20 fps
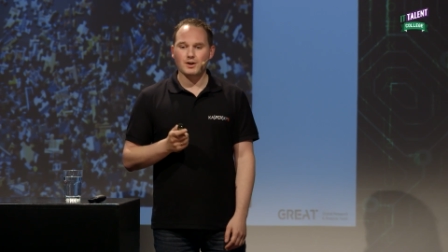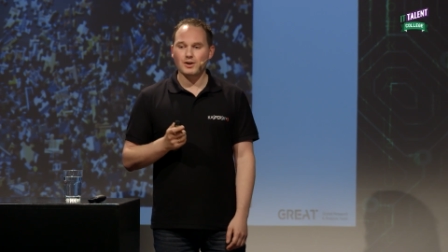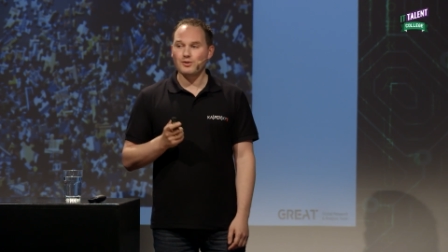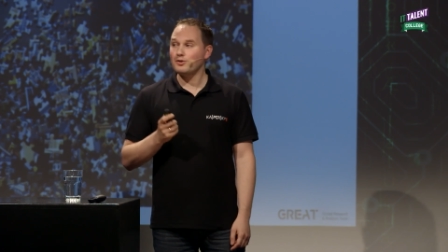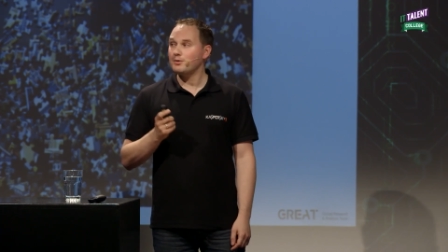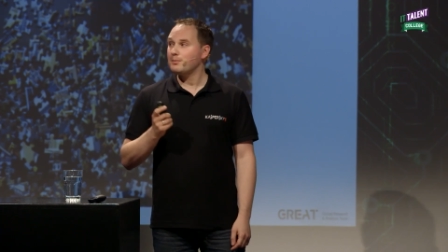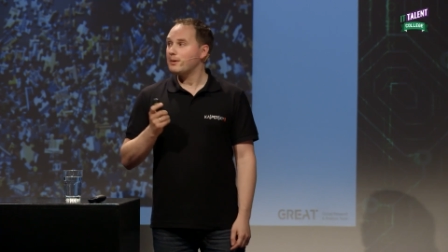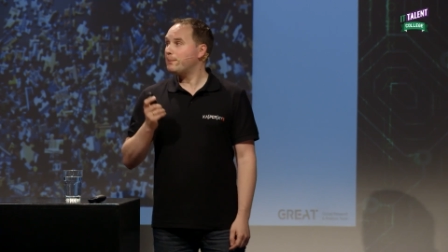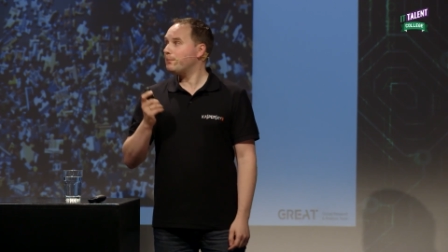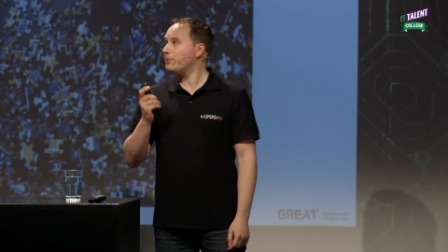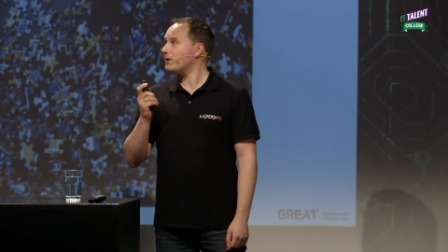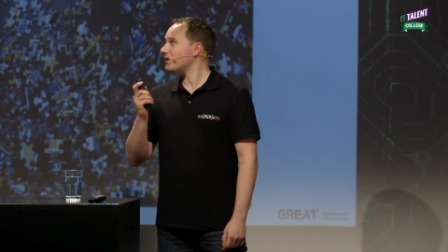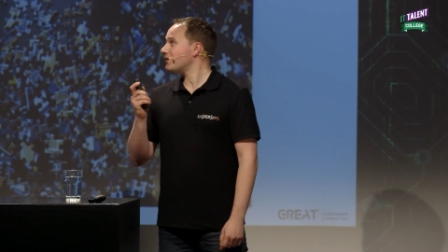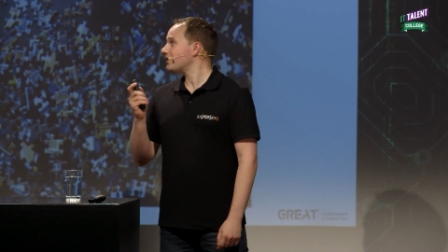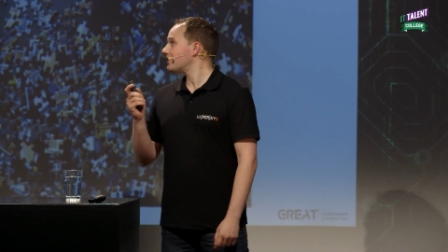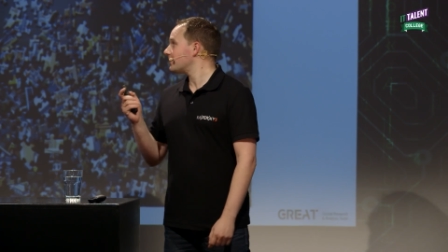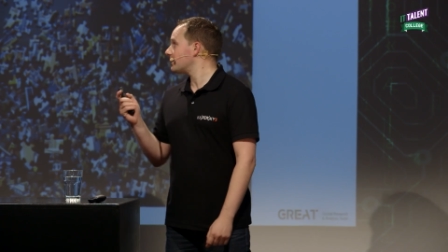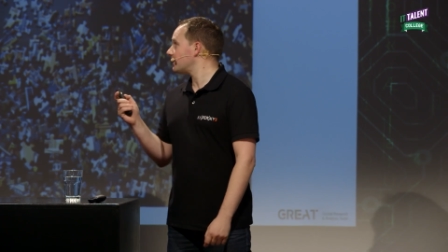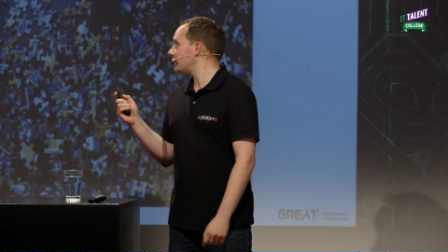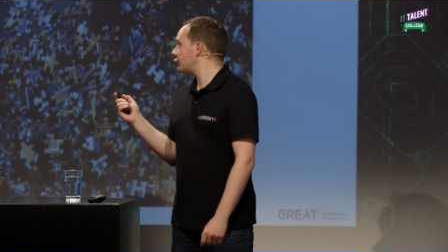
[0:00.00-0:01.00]
Well,
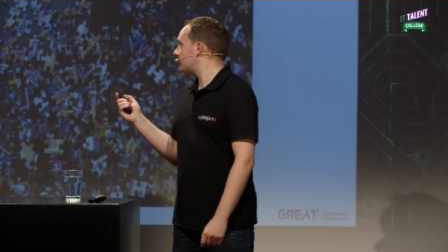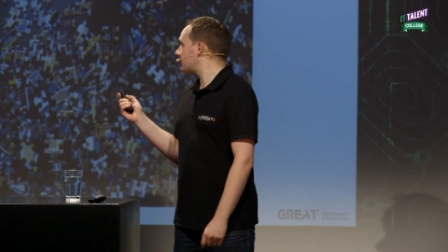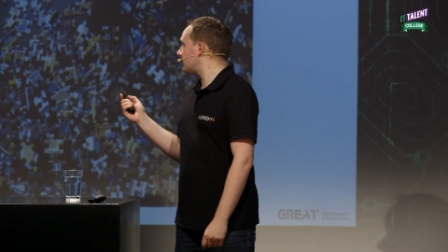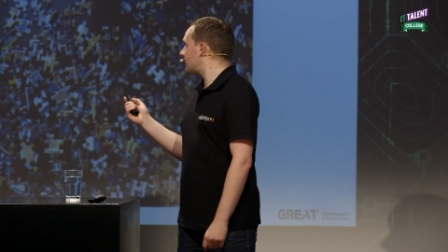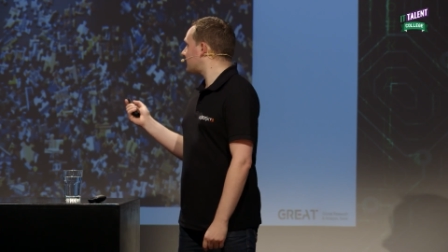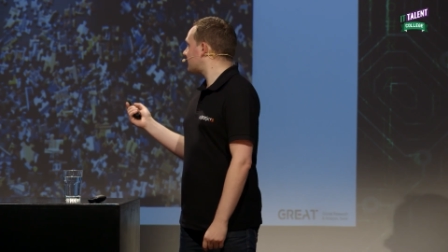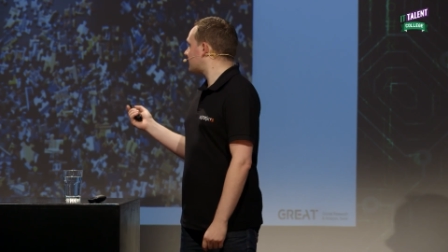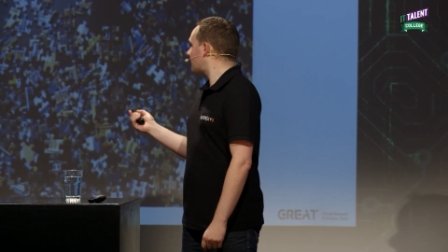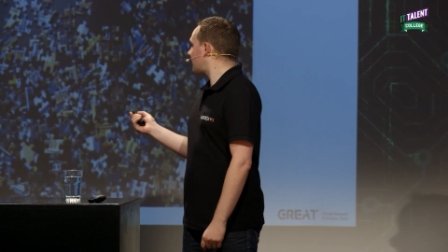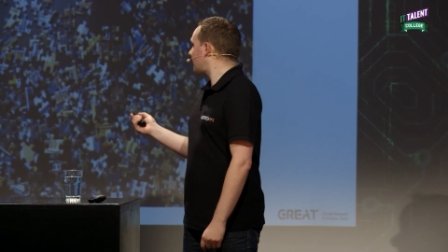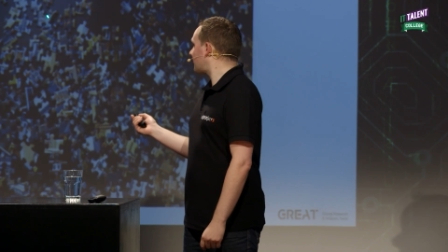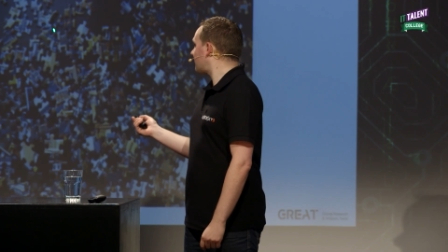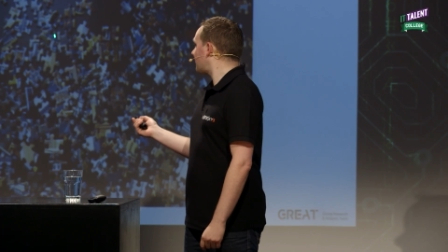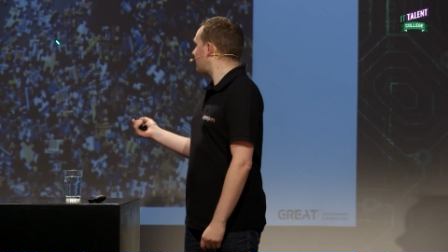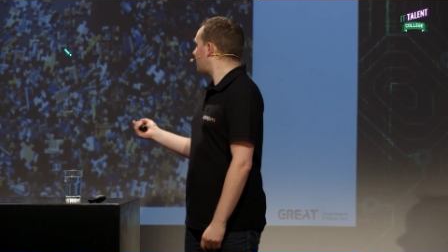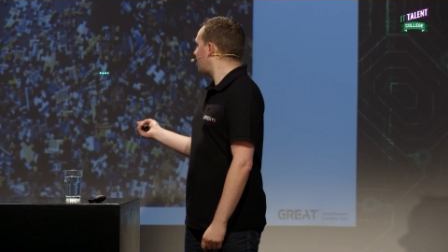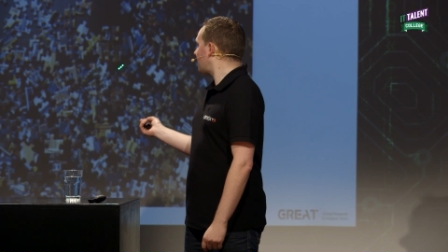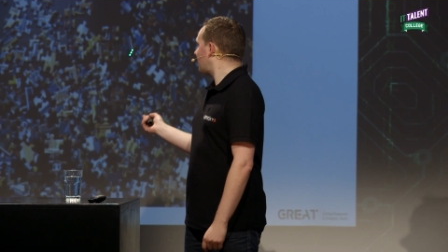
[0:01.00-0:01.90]
remember the internet scan.